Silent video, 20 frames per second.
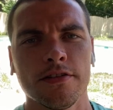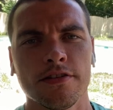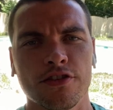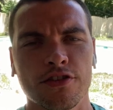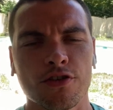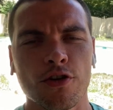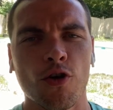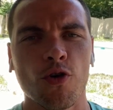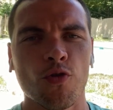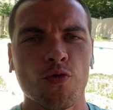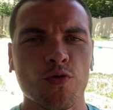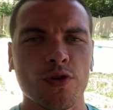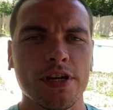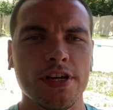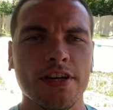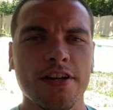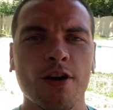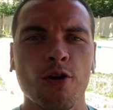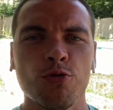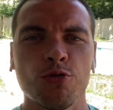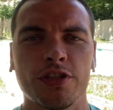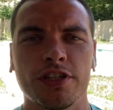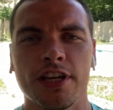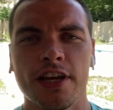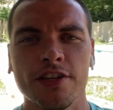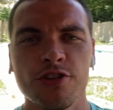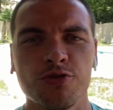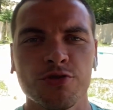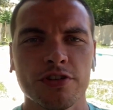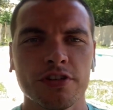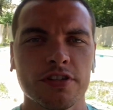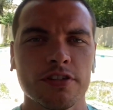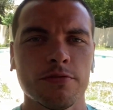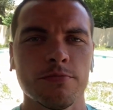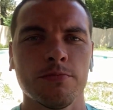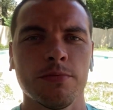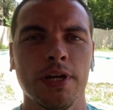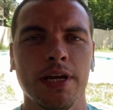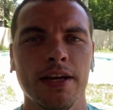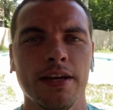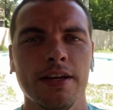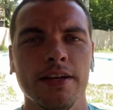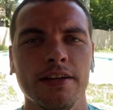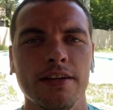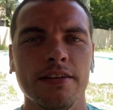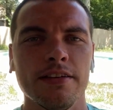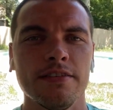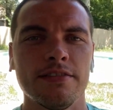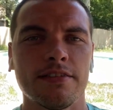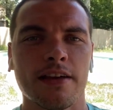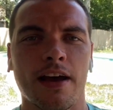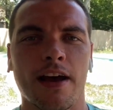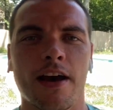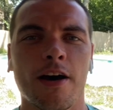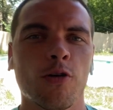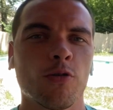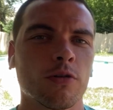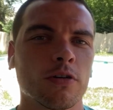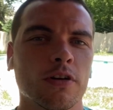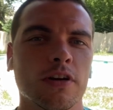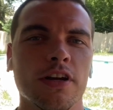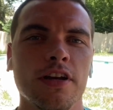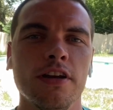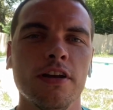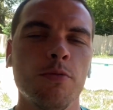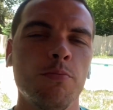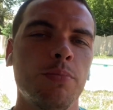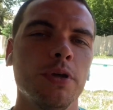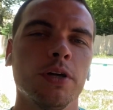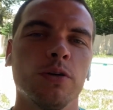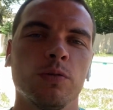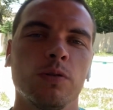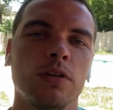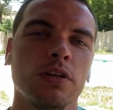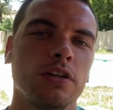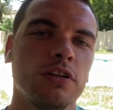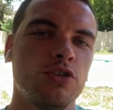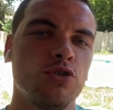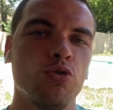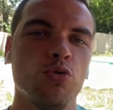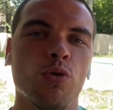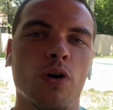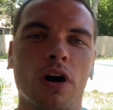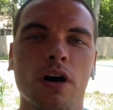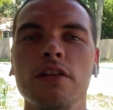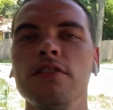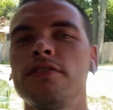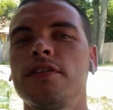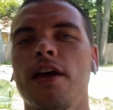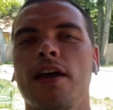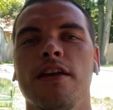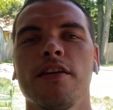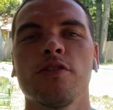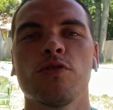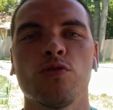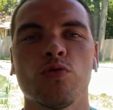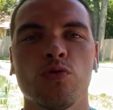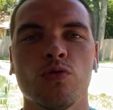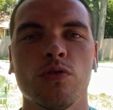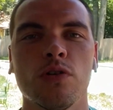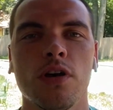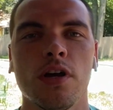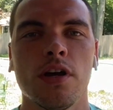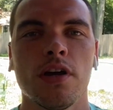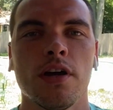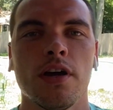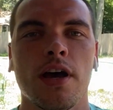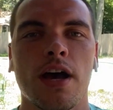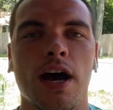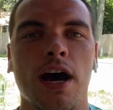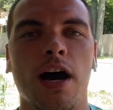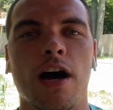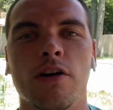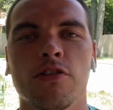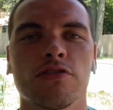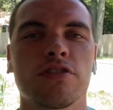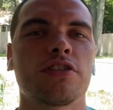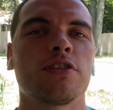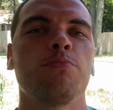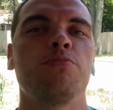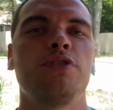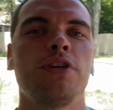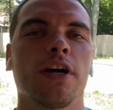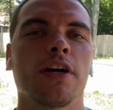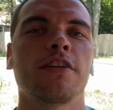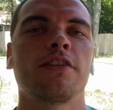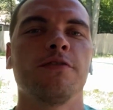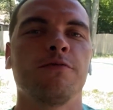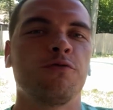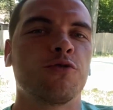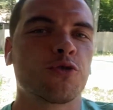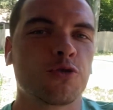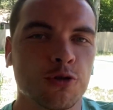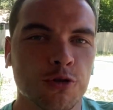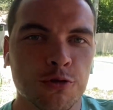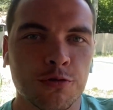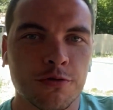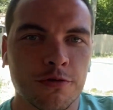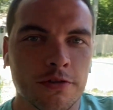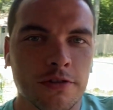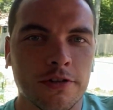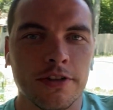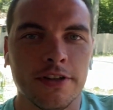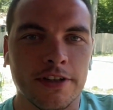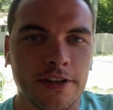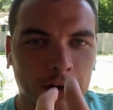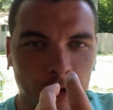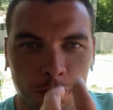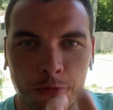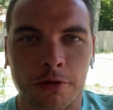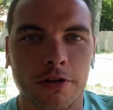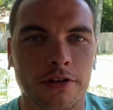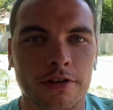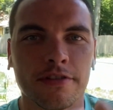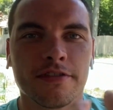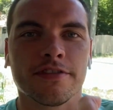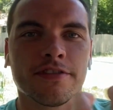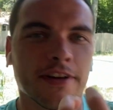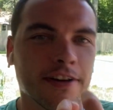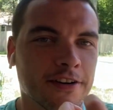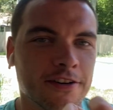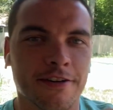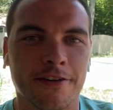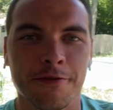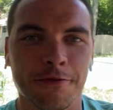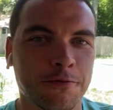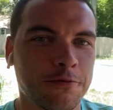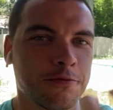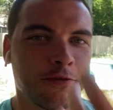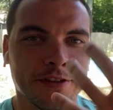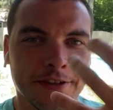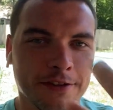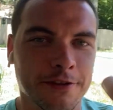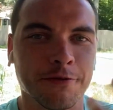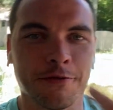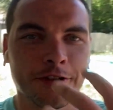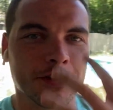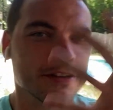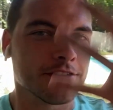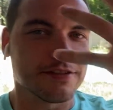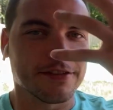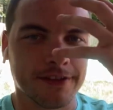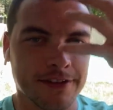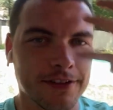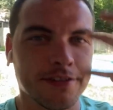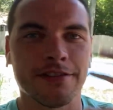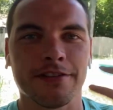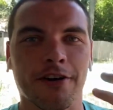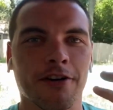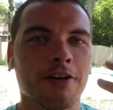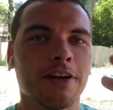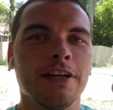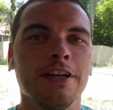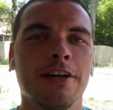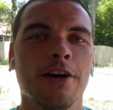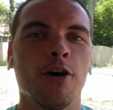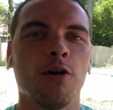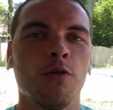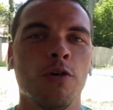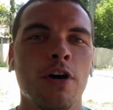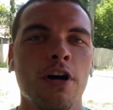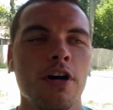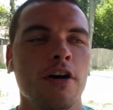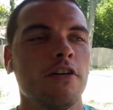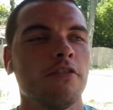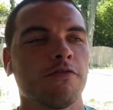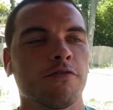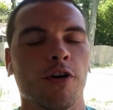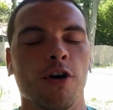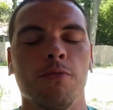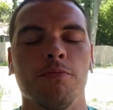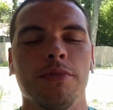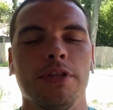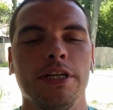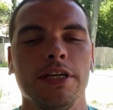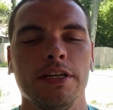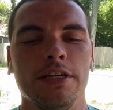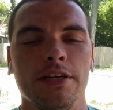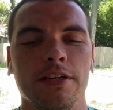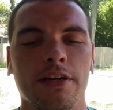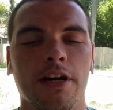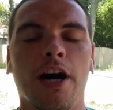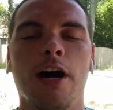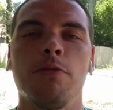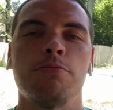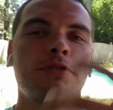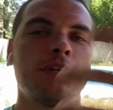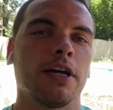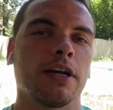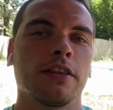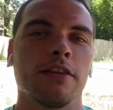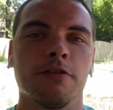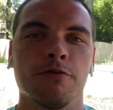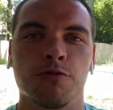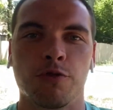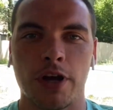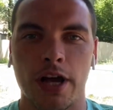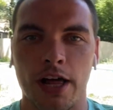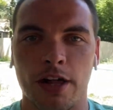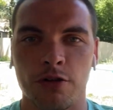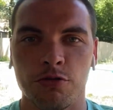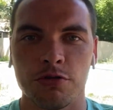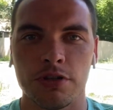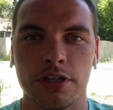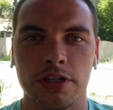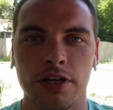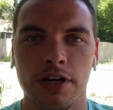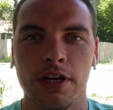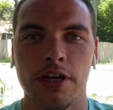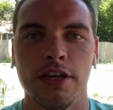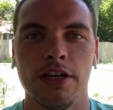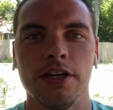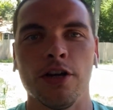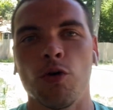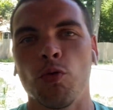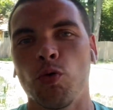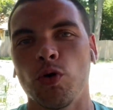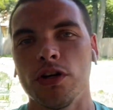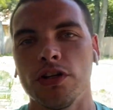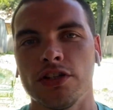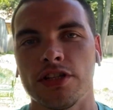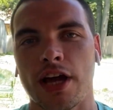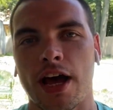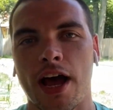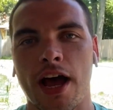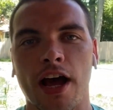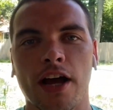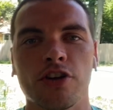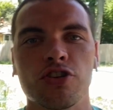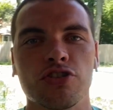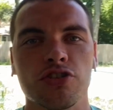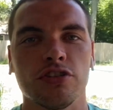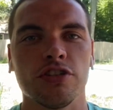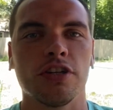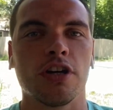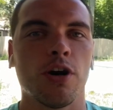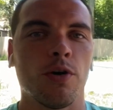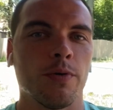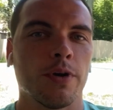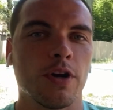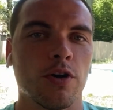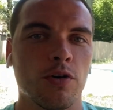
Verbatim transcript: So egocentrism is our inability to untangle our subjective truth, you know, we're the center of the universe and it's our ego from the objective reality. You know, what is actually going